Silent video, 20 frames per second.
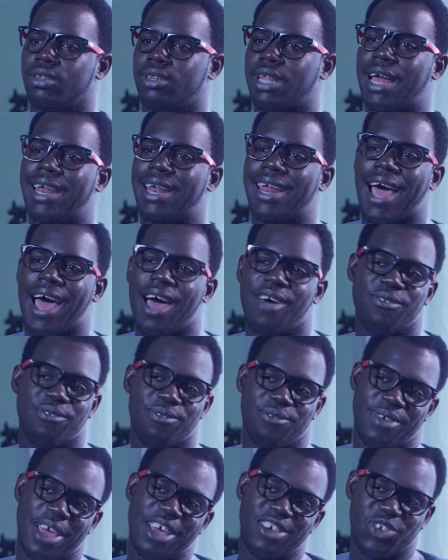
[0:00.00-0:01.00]
that
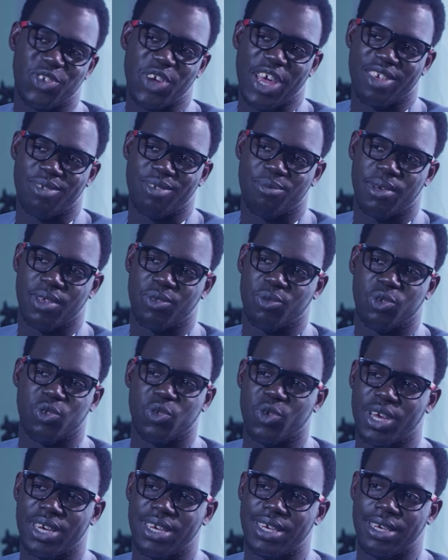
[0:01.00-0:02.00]
half extra I spent was
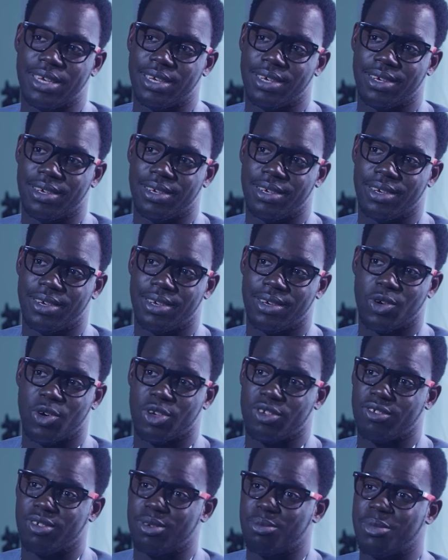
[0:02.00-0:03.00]
already
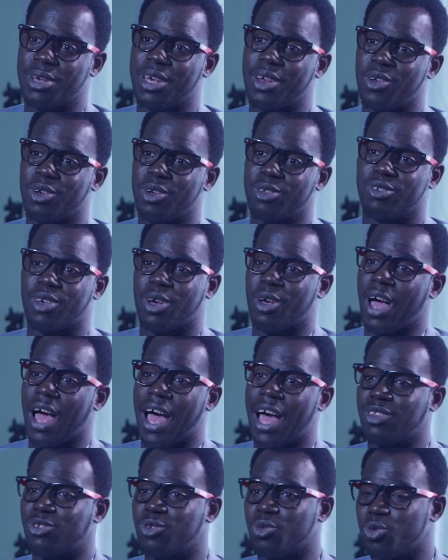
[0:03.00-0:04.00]
costing me a lot. So I
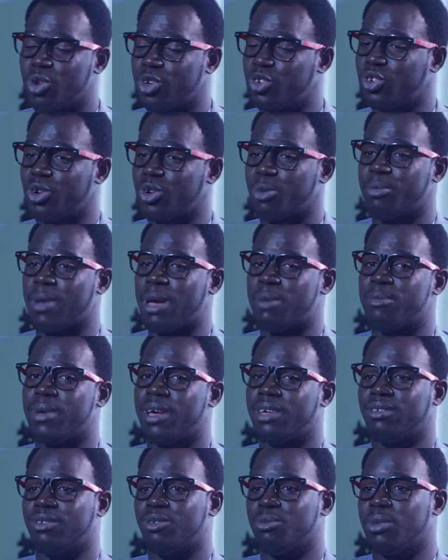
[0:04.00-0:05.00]
had to rush up my
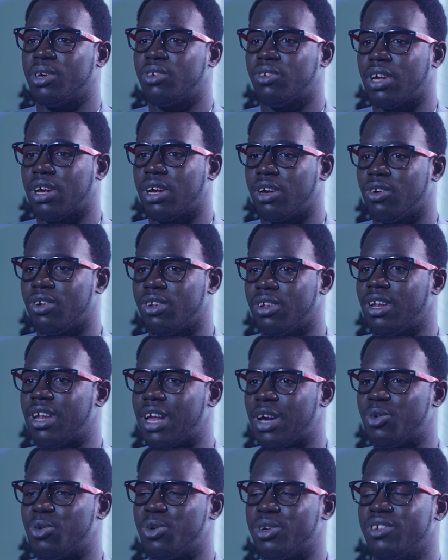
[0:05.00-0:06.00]
best to make sure I got the
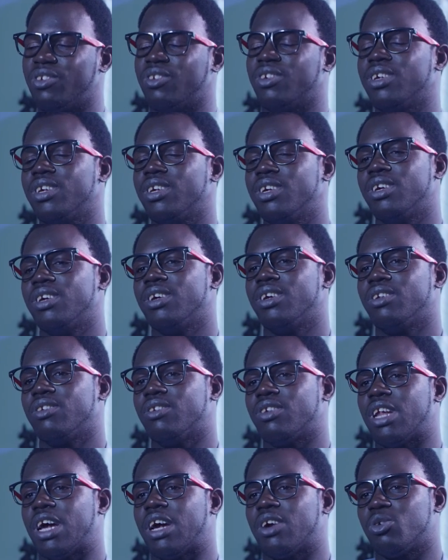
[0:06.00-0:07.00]
language
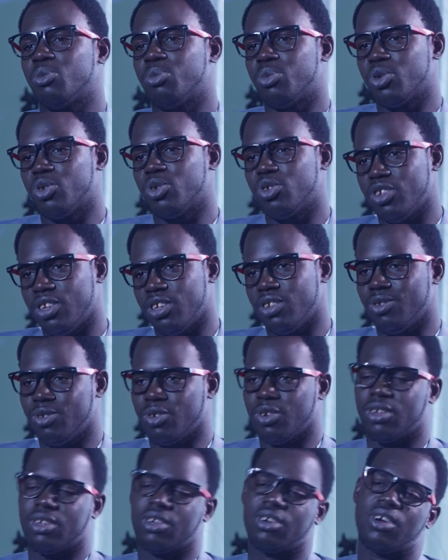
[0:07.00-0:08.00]
so that I could proceed into
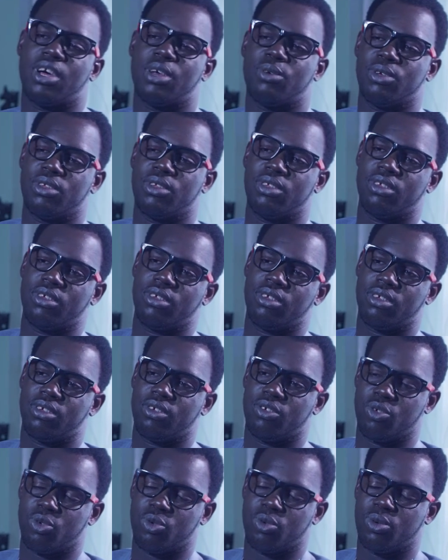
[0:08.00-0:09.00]
undergraduate
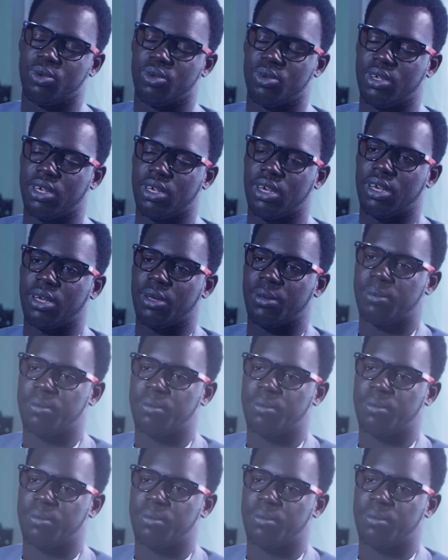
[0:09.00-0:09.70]
school. Yeah.